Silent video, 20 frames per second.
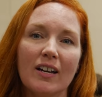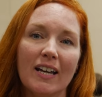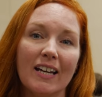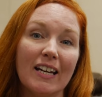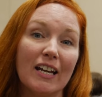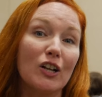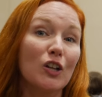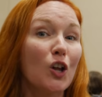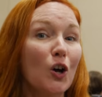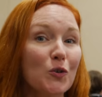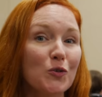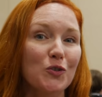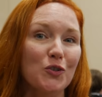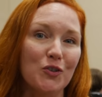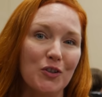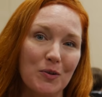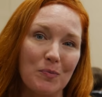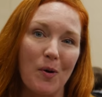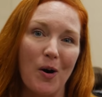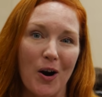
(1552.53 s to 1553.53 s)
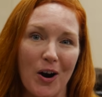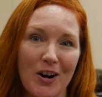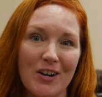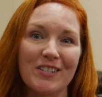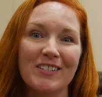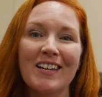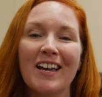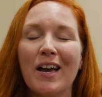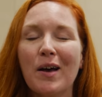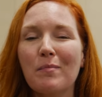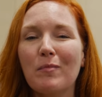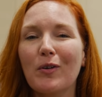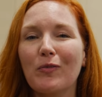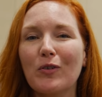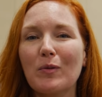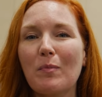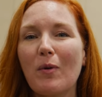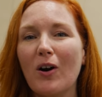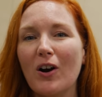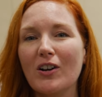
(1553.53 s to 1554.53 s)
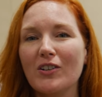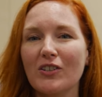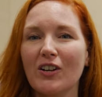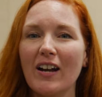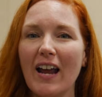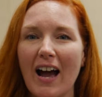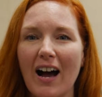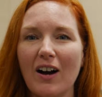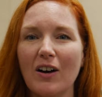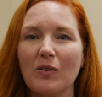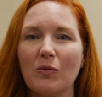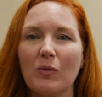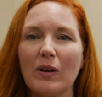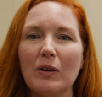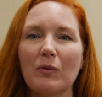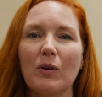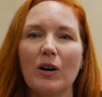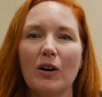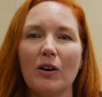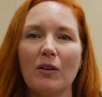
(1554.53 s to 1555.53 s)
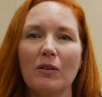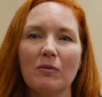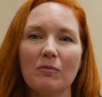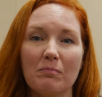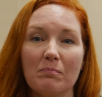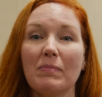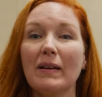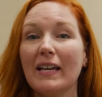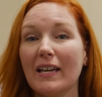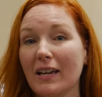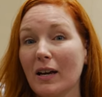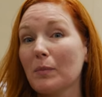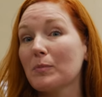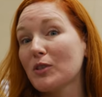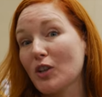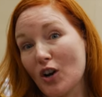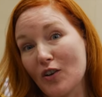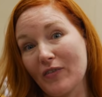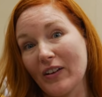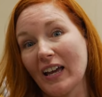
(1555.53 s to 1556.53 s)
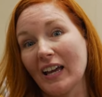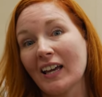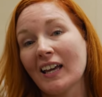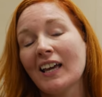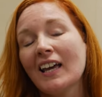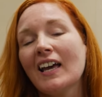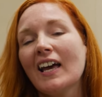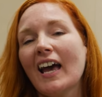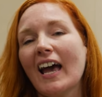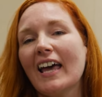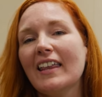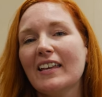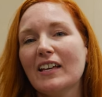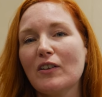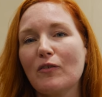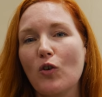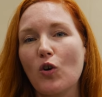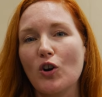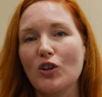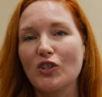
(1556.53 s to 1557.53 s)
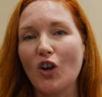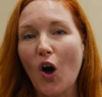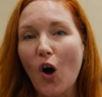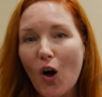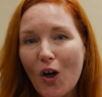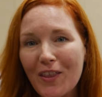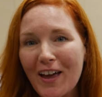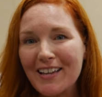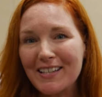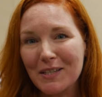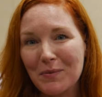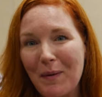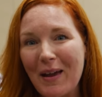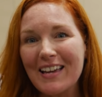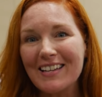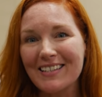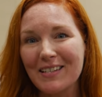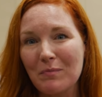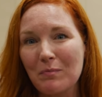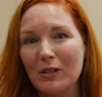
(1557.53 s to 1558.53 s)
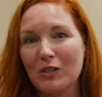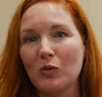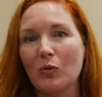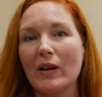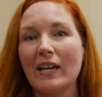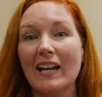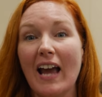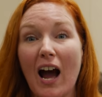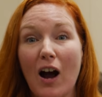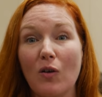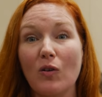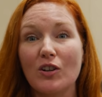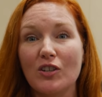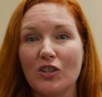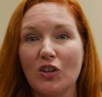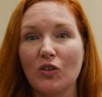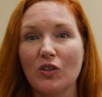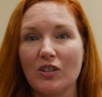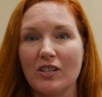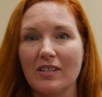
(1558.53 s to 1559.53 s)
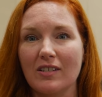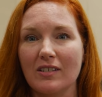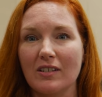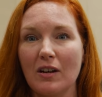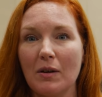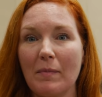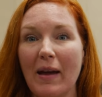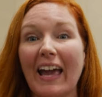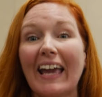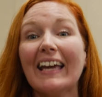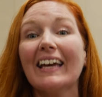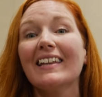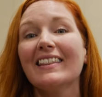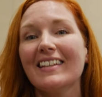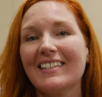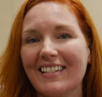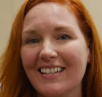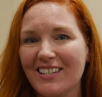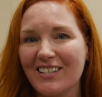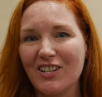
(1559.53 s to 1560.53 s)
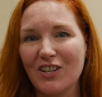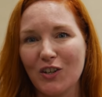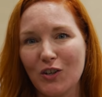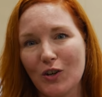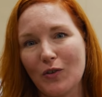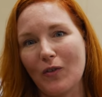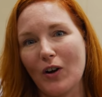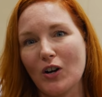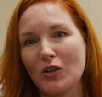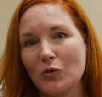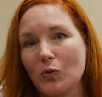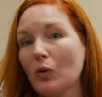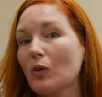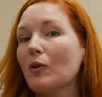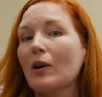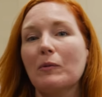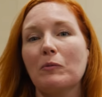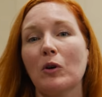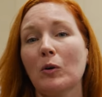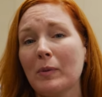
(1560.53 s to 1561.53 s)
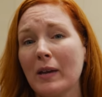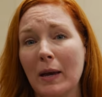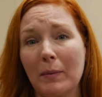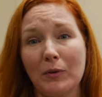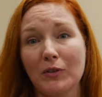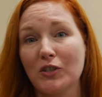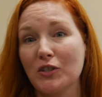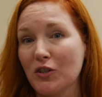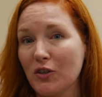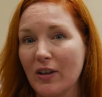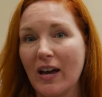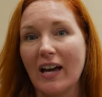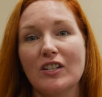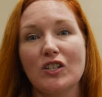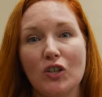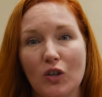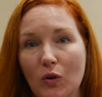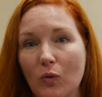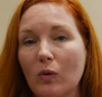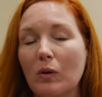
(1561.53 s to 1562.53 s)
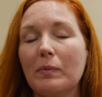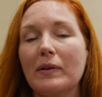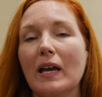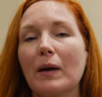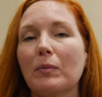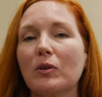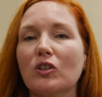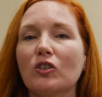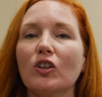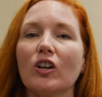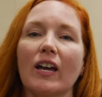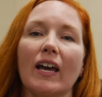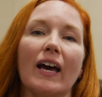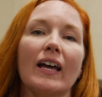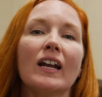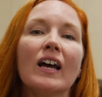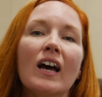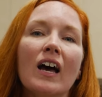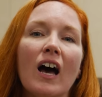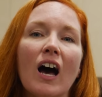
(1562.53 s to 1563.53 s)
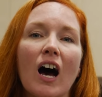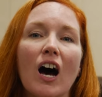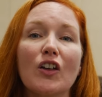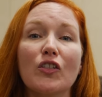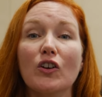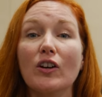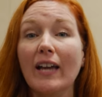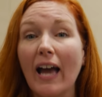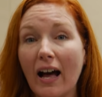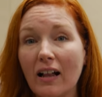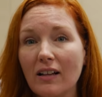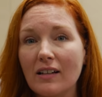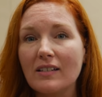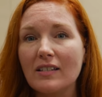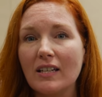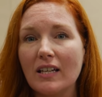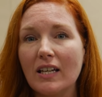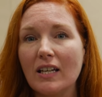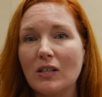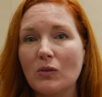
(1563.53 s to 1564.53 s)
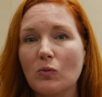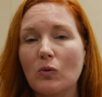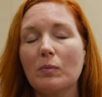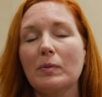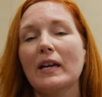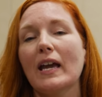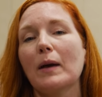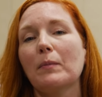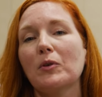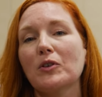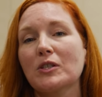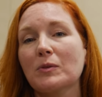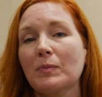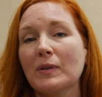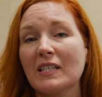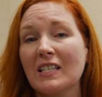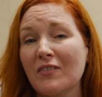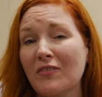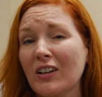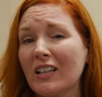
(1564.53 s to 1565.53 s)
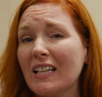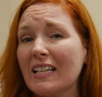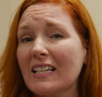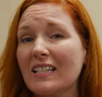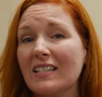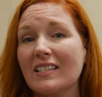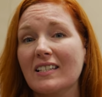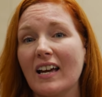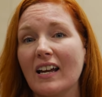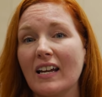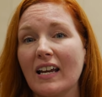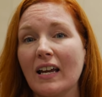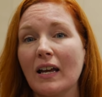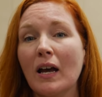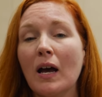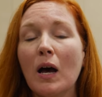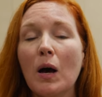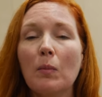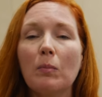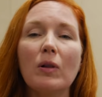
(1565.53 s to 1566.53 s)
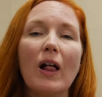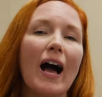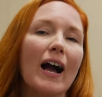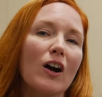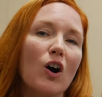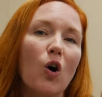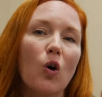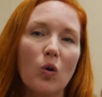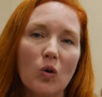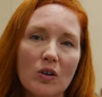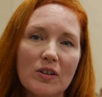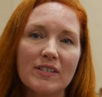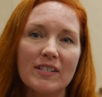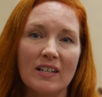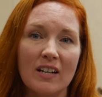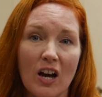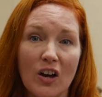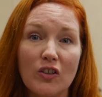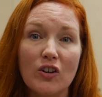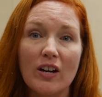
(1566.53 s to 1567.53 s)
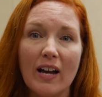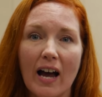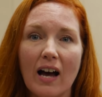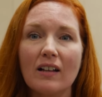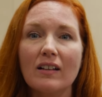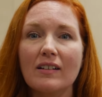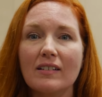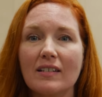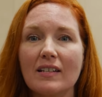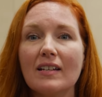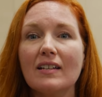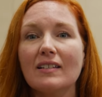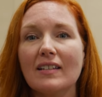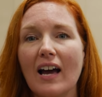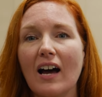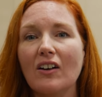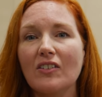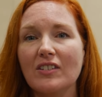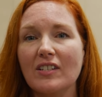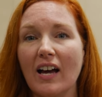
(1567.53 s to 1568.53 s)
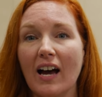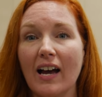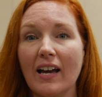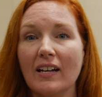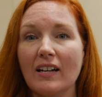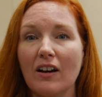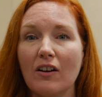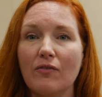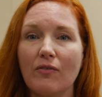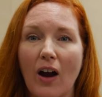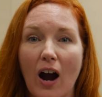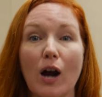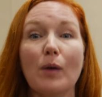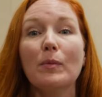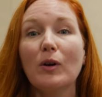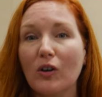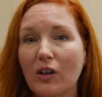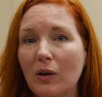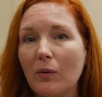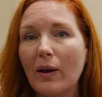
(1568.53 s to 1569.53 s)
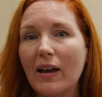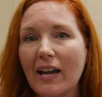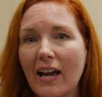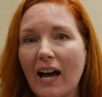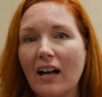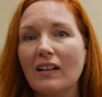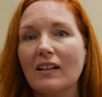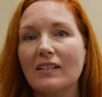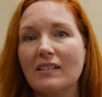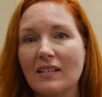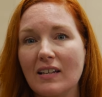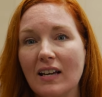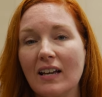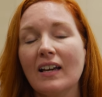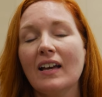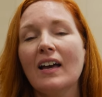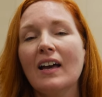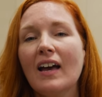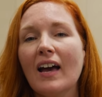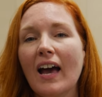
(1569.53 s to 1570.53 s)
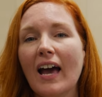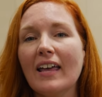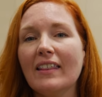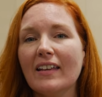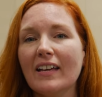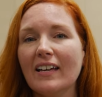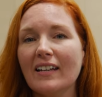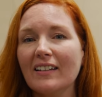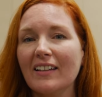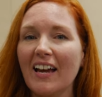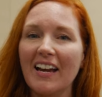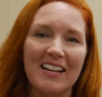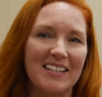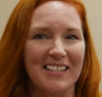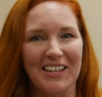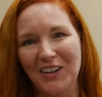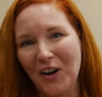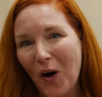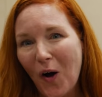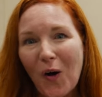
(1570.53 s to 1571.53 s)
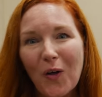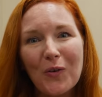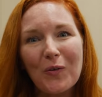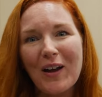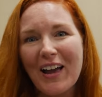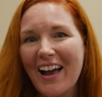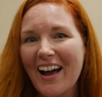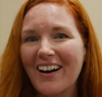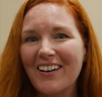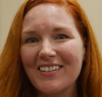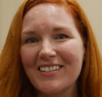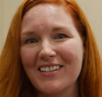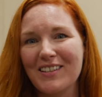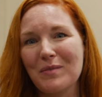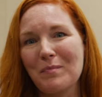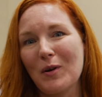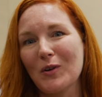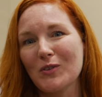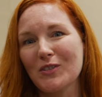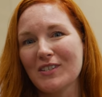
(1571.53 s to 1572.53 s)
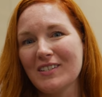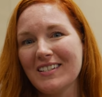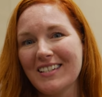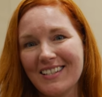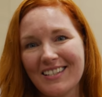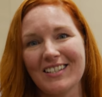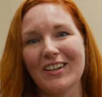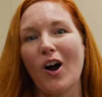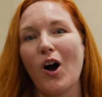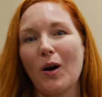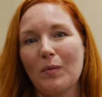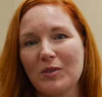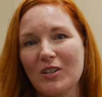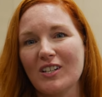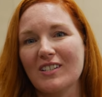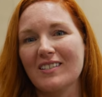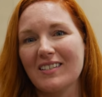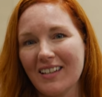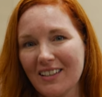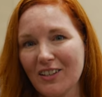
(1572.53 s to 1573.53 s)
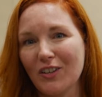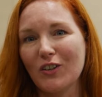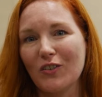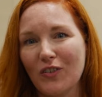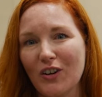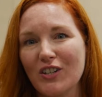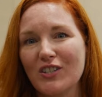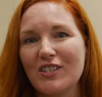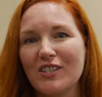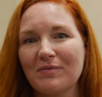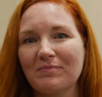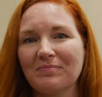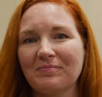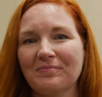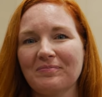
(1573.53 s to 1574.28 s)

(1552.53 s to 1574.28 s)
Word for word: any closer than Mars, but from Mars on out we will be observing. And then of course all that space in between our solar system and the distant universe, we'll, we'll be able to do too. We'll be able to look at other galaxies. We'll be able specifically to study black holes in other galaxies outside of our Milky Way galaxy. And then, like I said, all the way out to the most distant objects in the universe.